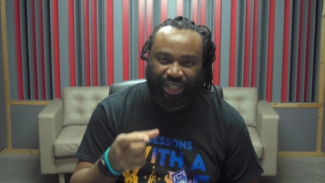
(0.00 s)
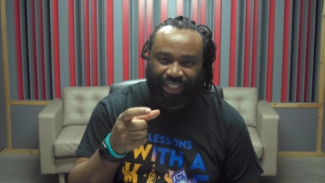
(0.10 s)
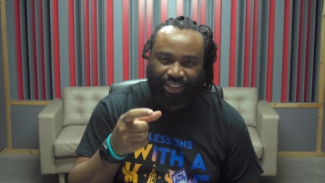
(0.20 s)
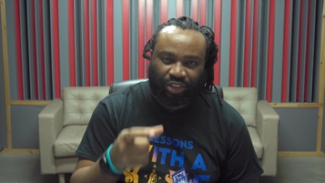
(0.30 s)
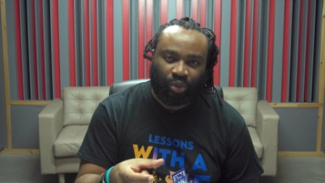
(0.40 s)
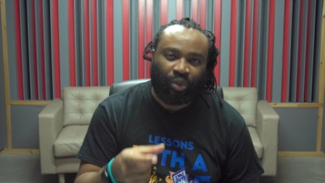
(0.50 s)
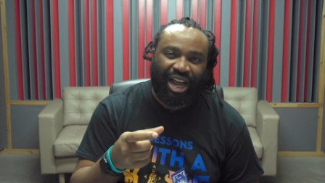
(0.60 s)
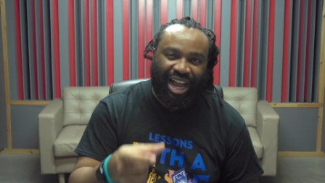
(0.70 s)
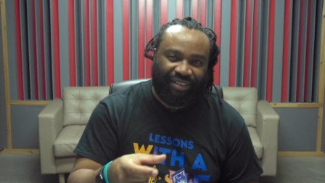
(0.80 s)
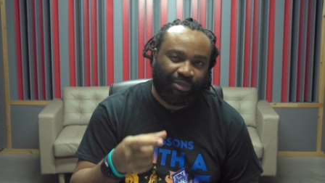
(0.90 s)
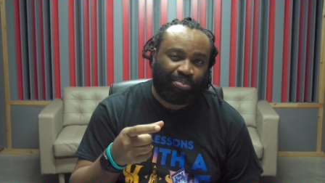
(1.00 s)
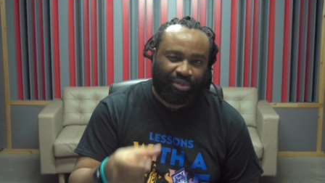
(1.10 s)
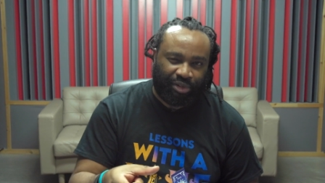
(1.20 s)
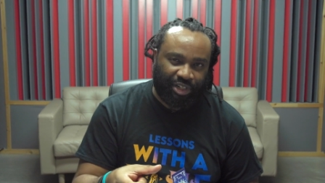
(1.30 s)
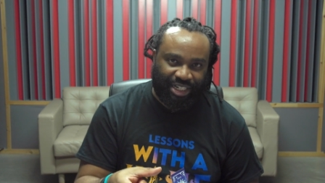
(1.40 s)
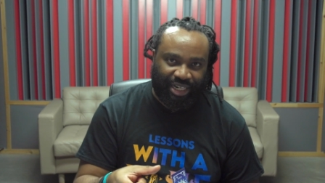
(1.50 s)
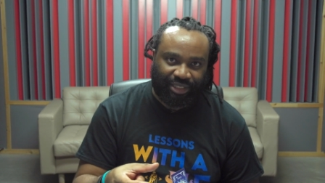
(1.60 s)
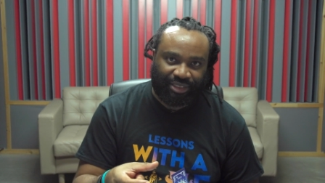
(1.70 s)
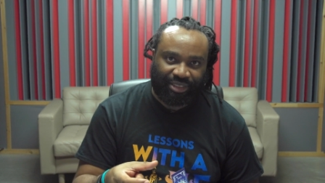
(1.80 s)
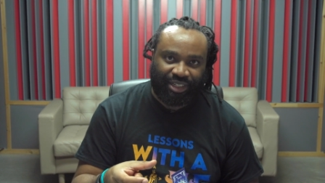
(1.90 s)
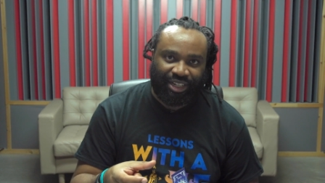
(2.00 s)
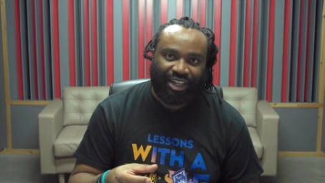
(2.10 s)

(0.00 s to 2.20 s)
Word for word: is to have a project.